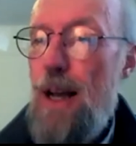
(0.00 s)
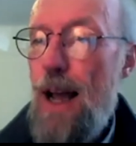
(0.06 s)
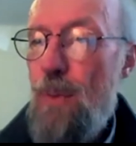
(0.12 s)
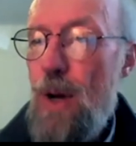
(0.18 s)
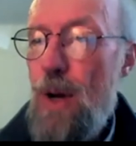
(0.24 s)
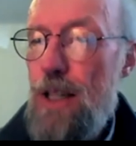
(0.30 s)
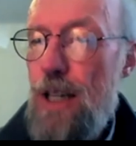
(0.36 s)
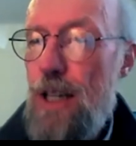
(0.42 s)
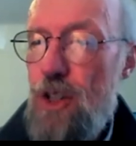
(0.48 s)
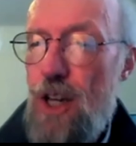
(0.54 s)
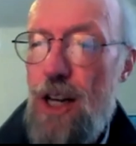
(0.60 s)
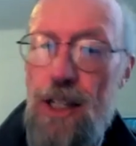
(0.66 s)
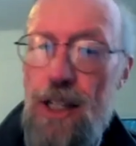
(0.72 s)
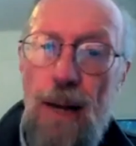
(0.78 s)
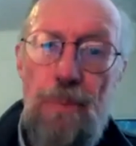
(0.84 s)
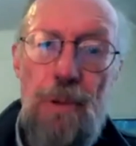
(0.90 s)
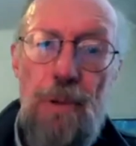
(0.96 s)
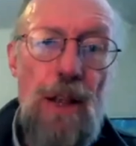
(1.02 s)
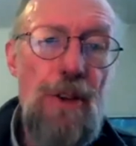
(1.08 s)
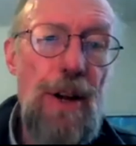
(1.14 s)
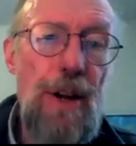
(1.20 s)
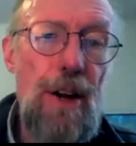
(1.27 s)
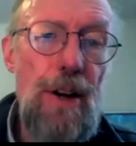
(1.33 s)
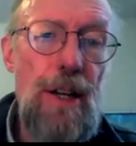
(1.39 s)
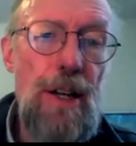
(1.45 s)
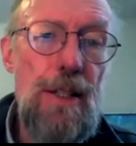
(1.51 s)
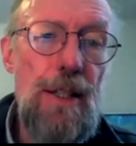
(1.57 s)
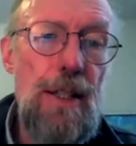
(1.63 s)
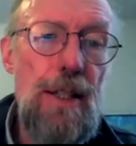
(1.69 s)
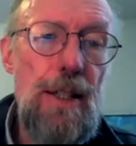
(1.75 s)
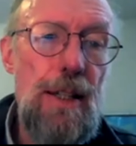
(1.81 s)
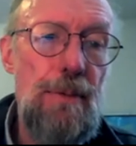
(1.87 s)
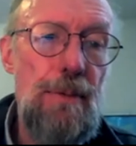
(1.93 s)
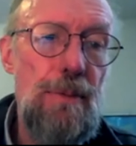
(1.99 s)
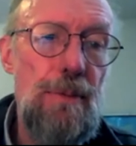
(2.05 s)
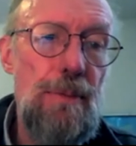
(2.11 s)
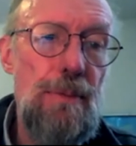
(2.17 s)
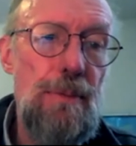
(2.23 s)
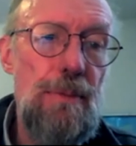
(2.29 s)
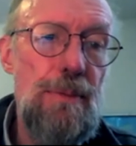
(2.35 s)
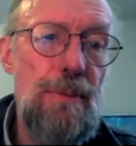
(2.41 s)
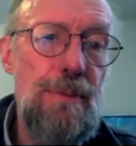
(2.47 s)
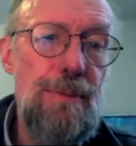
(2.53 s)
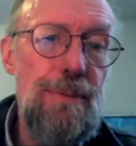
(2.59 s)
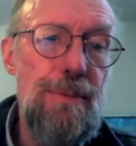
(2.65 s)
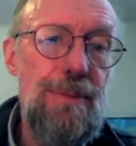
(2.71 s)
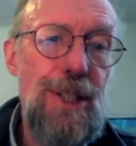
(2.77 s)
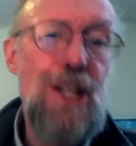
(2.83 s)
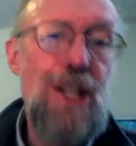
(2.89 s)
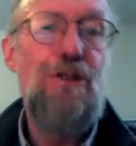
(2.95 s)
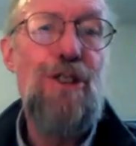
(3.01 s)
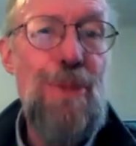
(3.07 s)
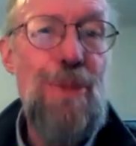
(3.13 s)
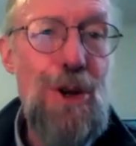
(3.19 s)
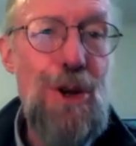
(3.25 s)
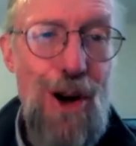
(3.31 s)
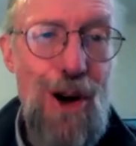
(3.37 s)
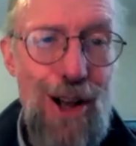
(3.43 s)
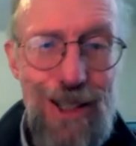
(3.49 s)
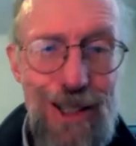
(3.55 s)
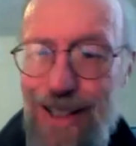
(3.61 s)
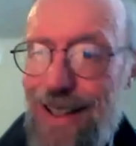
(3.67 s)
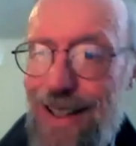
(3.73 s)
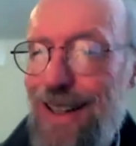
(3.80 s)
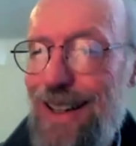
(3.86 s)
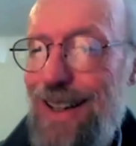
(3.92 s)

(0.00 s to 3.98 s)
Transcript: I want to touch on a couple other areas and then hear from you all.